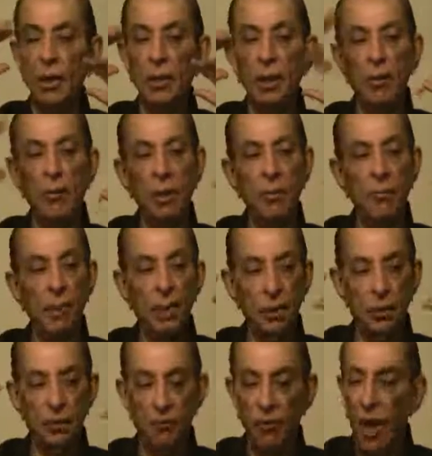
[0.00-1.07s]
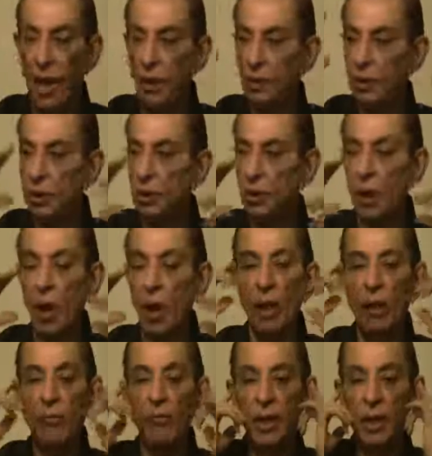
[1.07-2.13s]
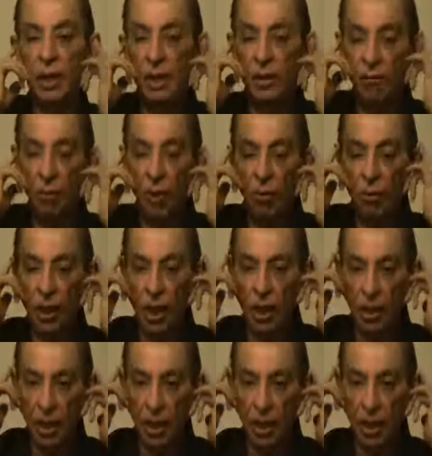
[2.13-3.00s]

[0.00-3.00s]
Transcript: developed in France where they found that